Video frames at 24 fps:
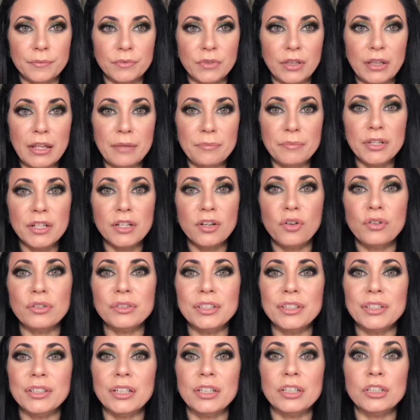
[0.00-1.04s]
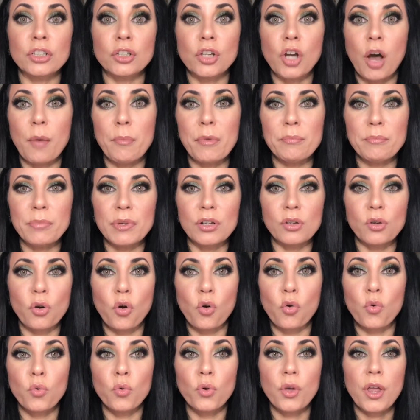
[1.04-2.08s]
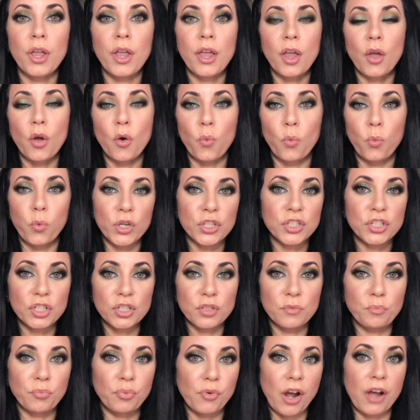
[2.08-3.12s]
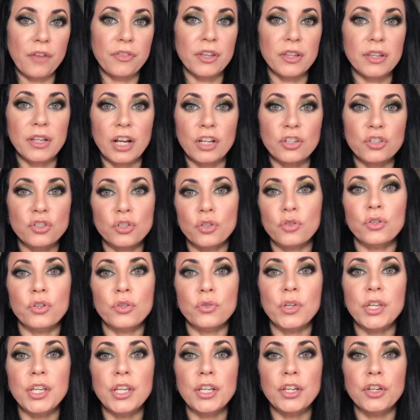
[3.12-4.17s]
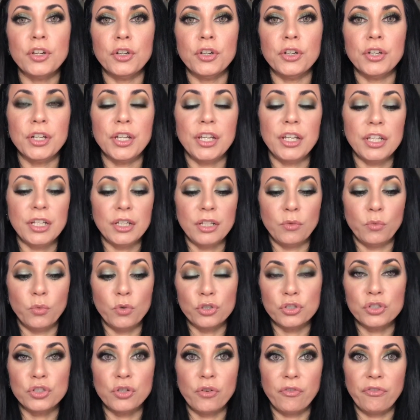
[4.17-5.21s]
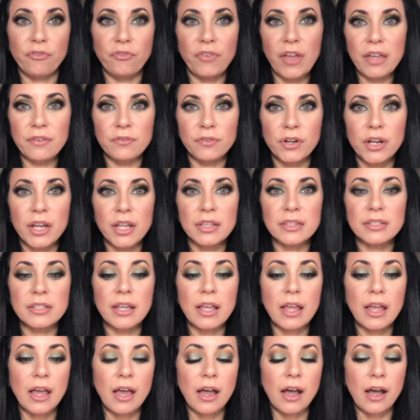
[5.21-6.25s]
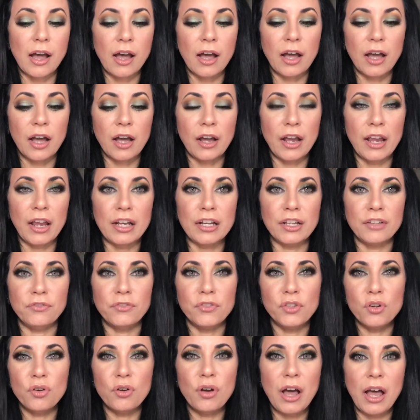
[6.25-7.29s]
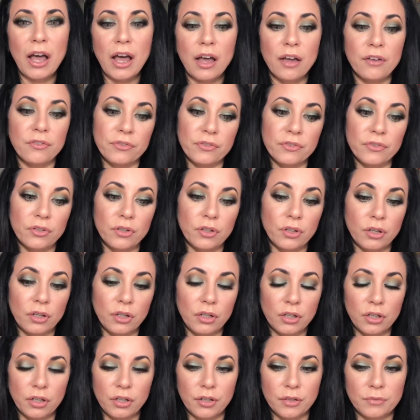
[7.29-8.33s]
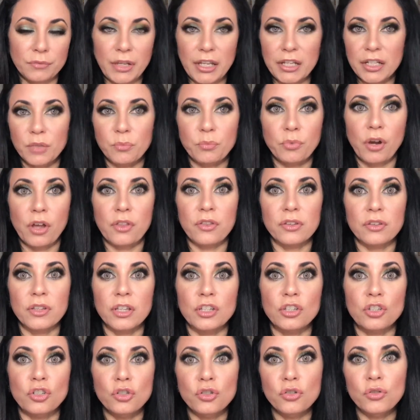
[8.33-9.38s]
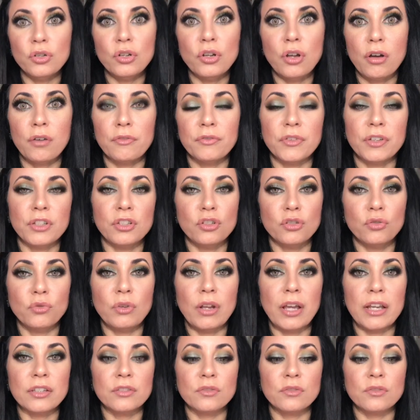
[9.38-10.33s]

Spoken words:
Let me know in the comment below which product that I show you here it was your favorite, and if you have any product that you love and you